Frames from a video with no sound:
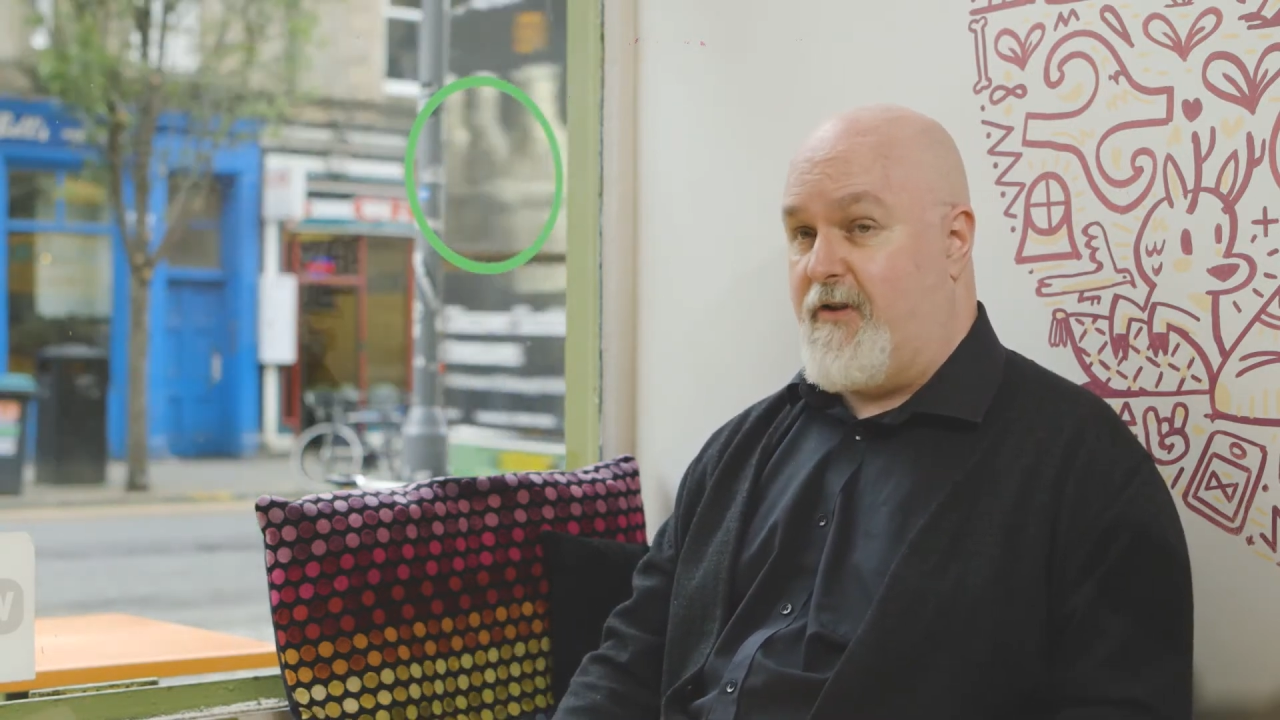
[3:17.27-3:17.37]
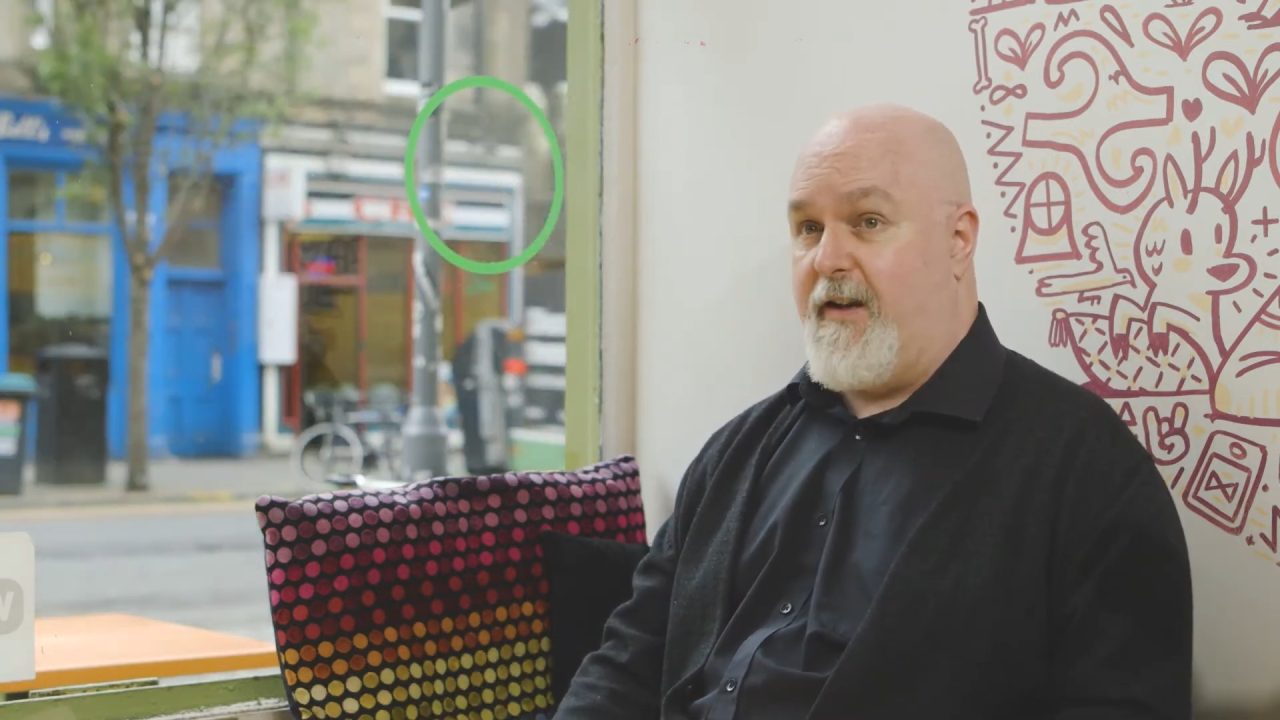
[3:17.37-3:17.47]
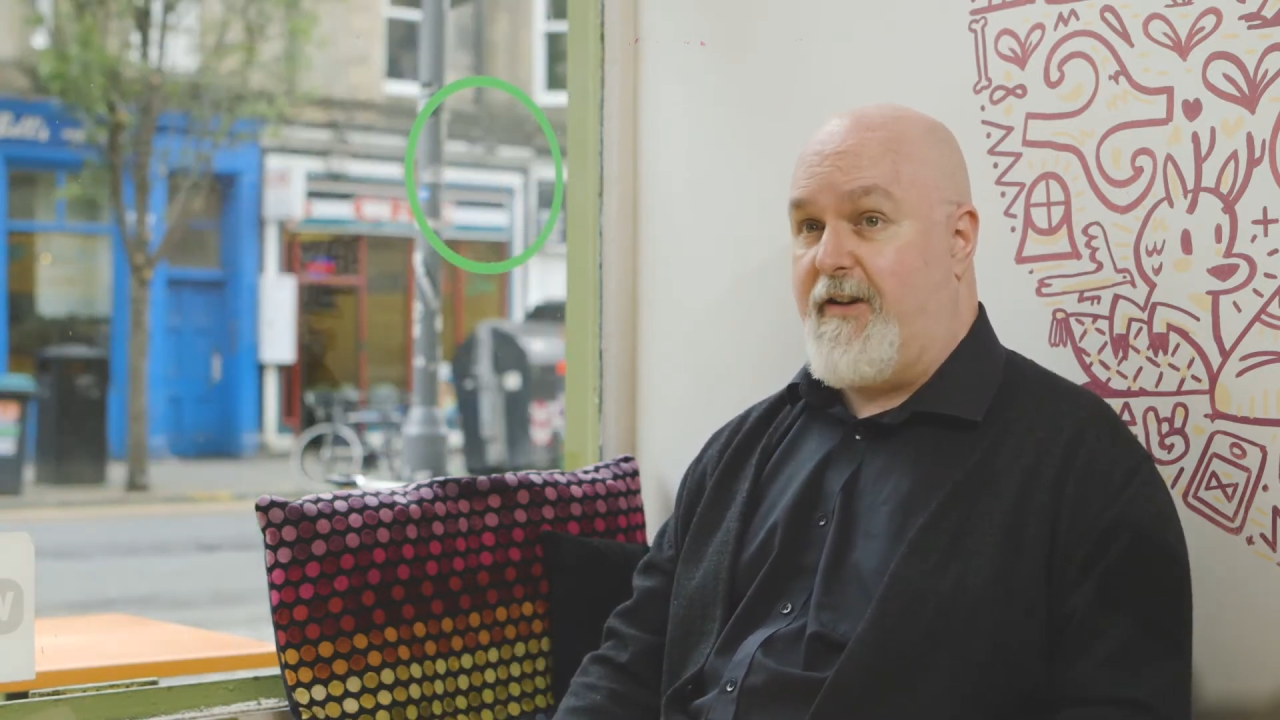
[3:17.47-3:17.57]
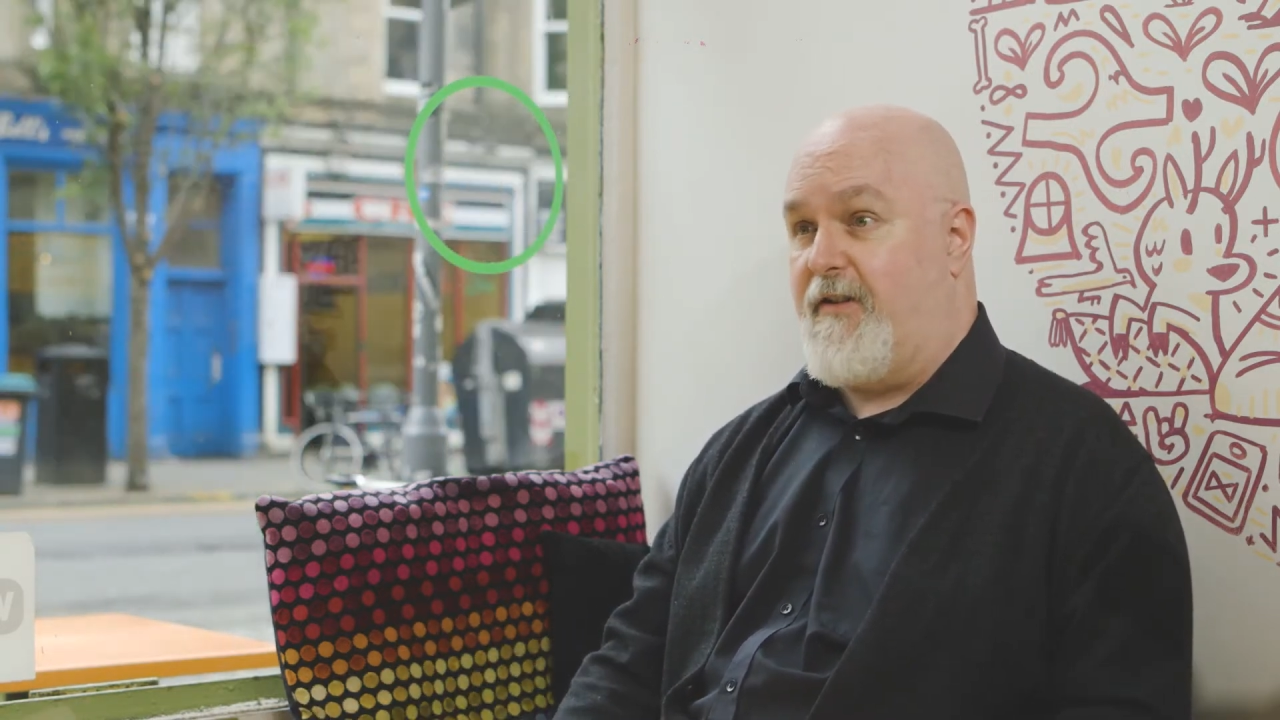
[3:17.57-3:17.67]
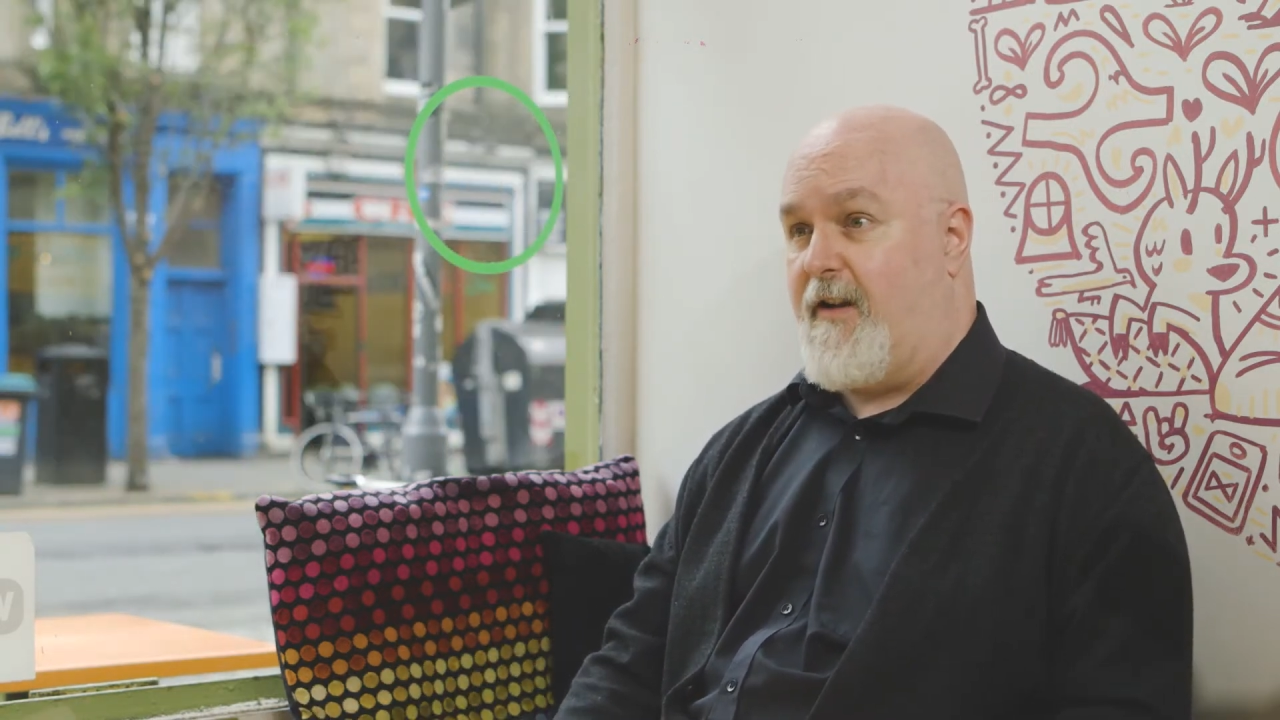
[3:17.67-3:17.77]
the
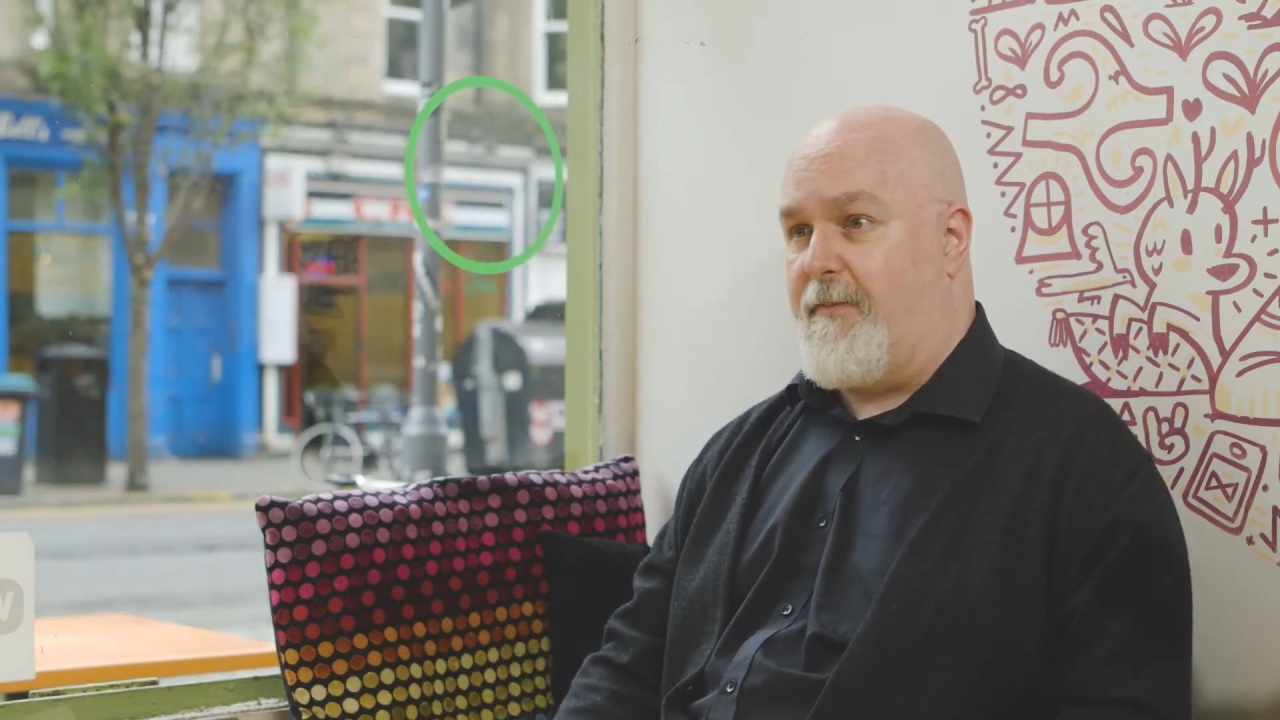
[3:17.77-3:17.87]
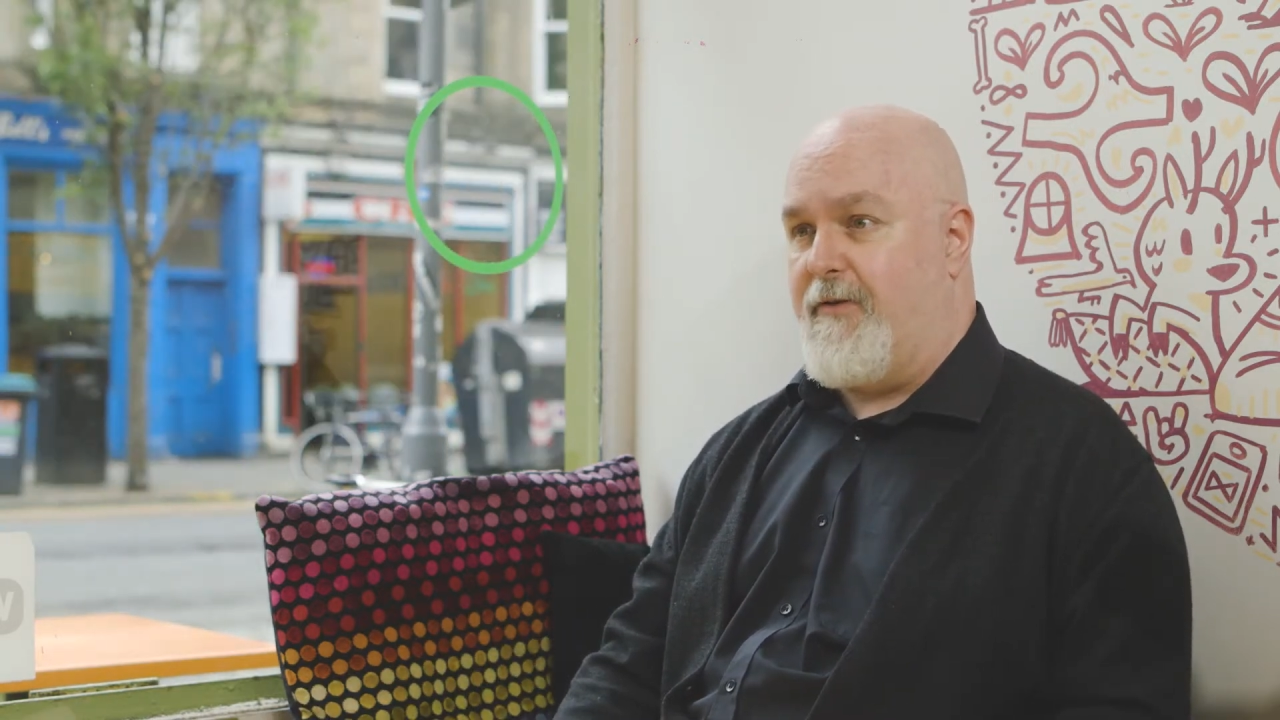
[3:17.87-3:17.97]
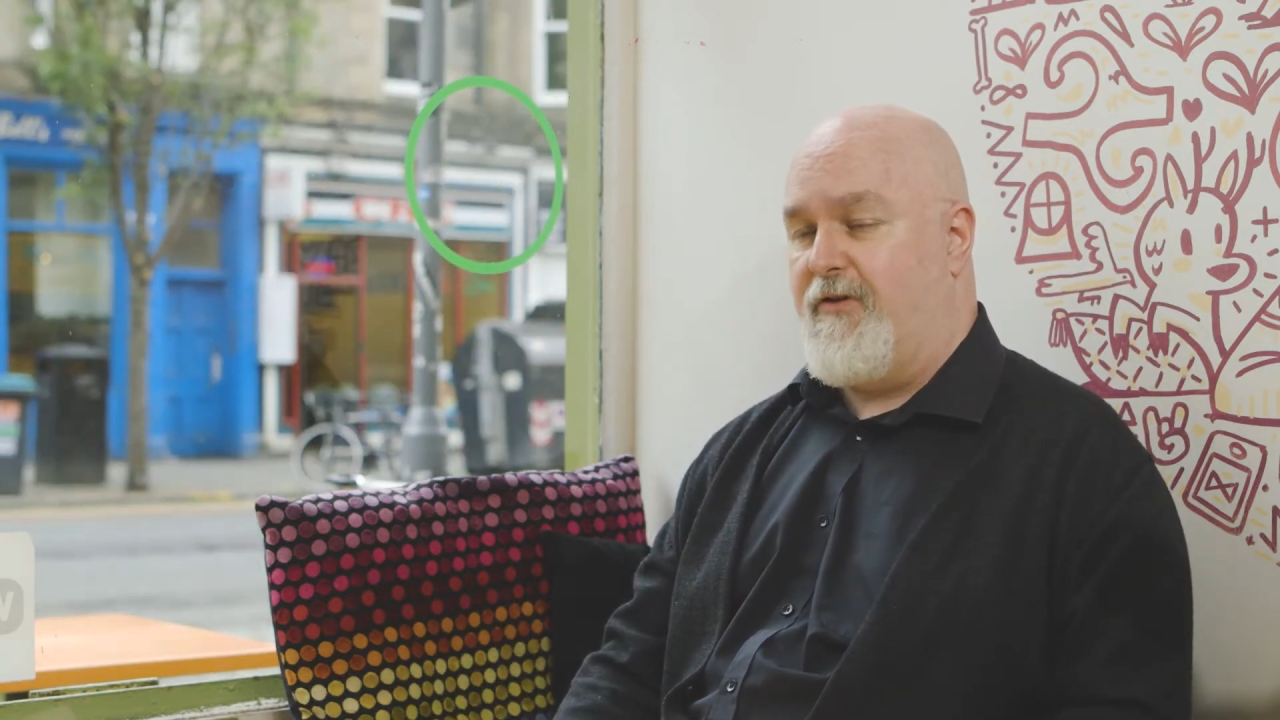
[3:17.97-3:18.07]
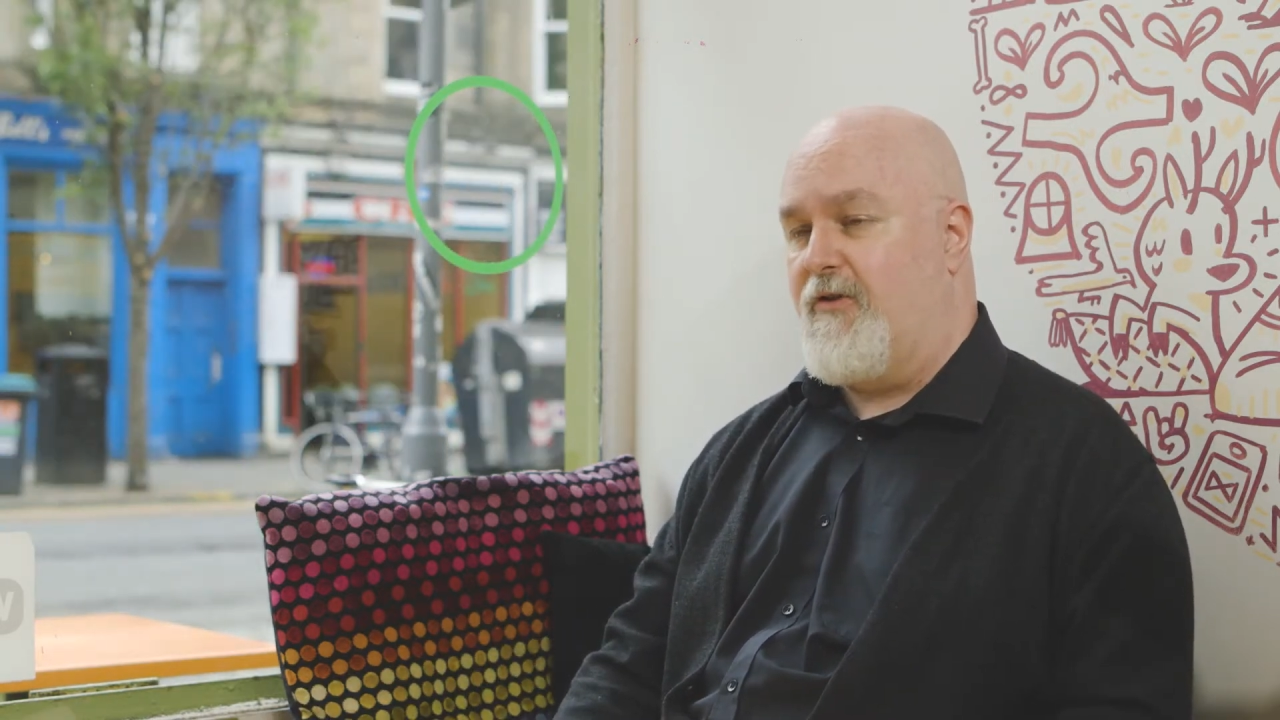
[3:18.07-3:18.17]
next thing that happens